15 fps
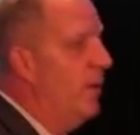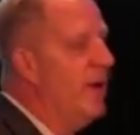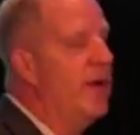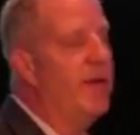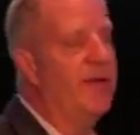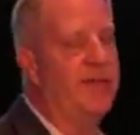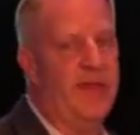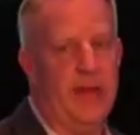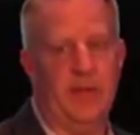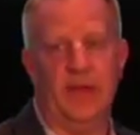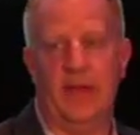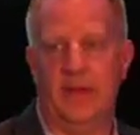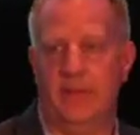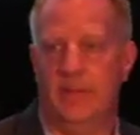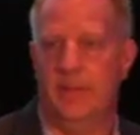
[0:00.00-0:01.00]
we are a
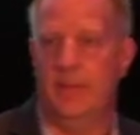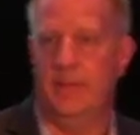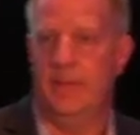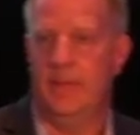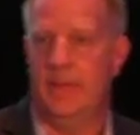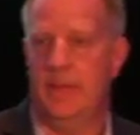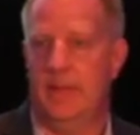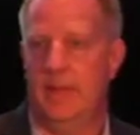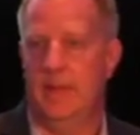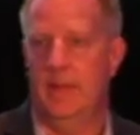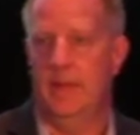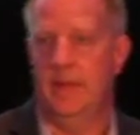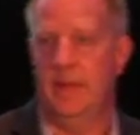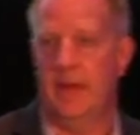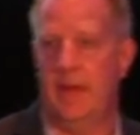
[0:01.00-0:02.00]
family.
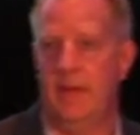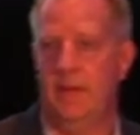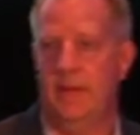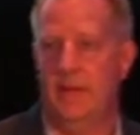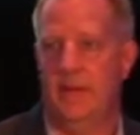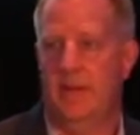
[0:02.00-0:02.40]
Okay?